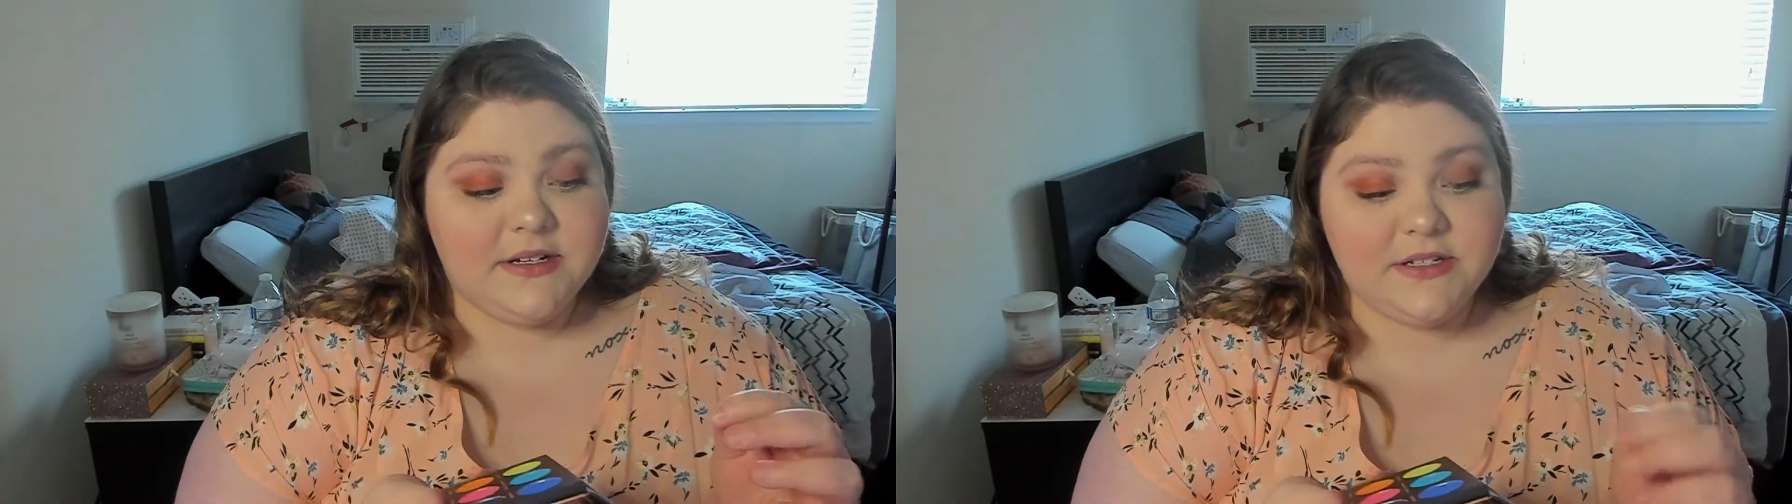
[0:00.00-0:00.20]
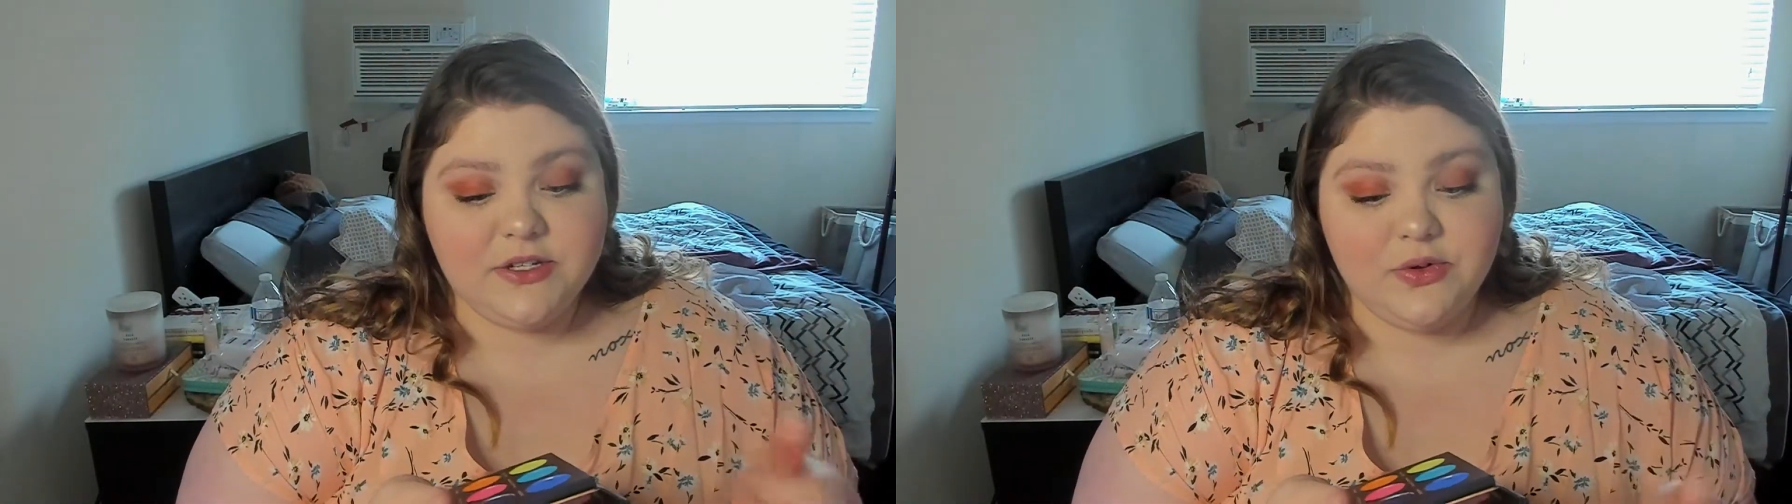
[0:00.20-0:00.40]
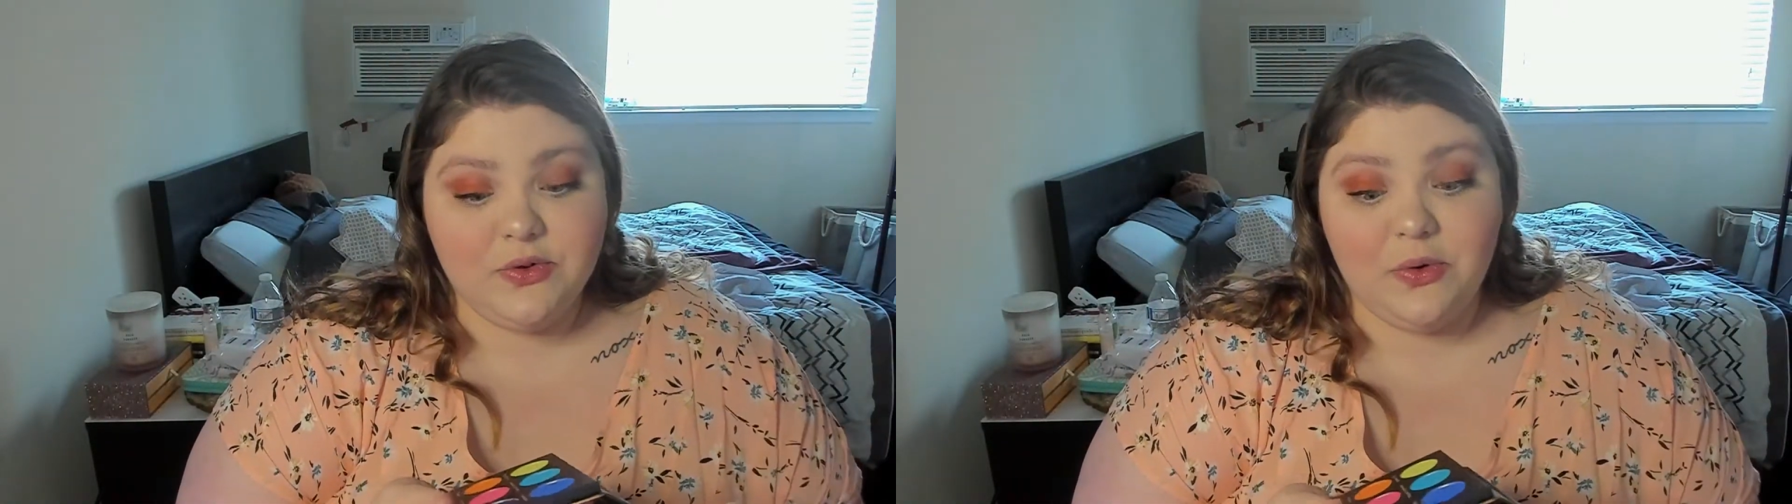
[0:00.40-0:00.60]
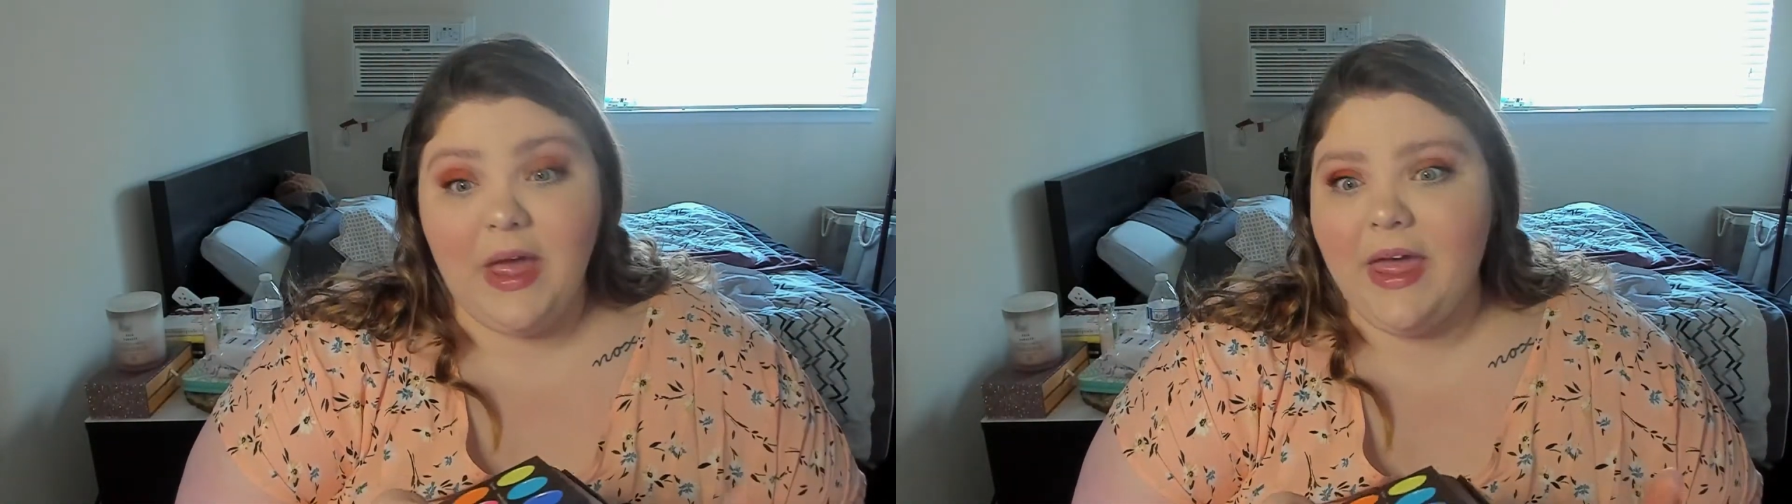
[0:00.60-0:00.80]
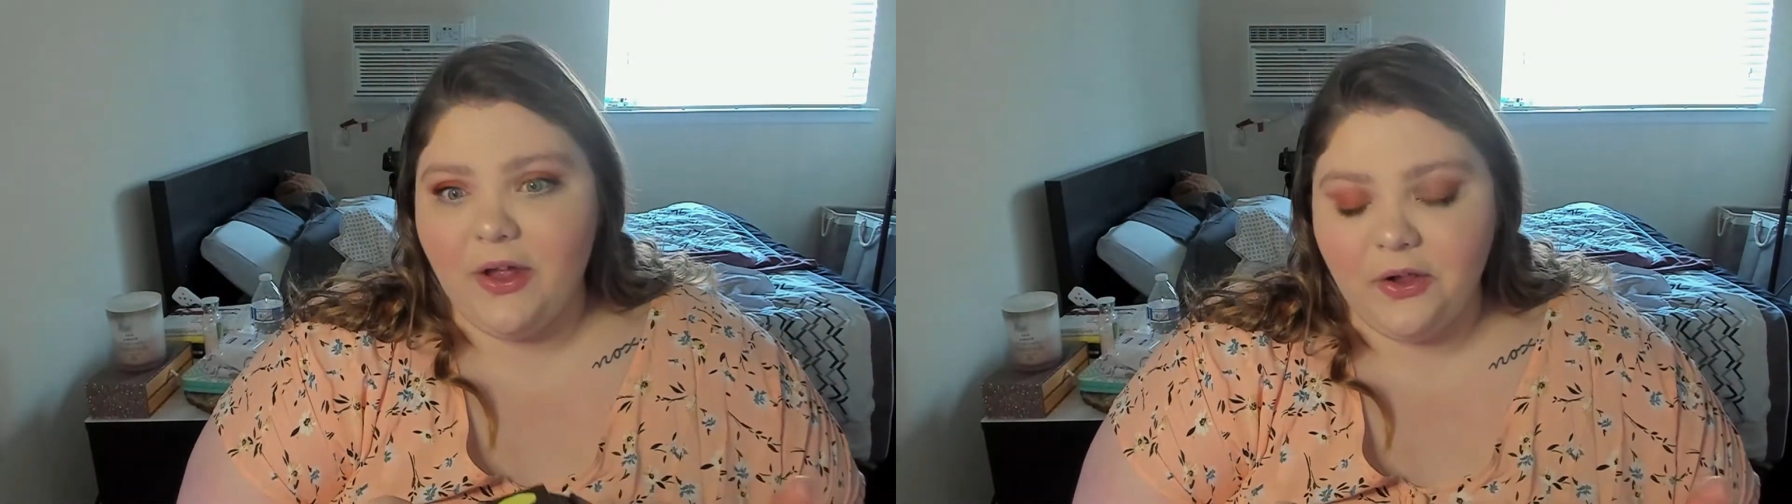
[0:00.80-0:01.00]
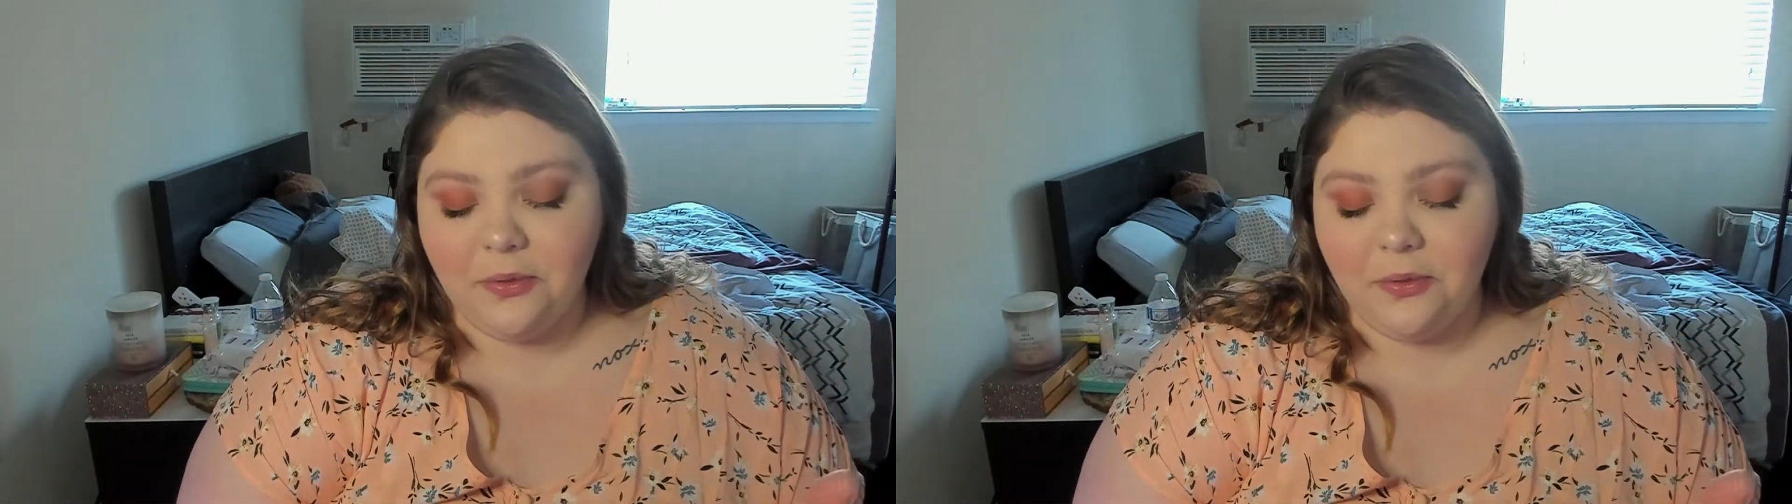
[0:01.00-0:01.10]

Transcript: to hell,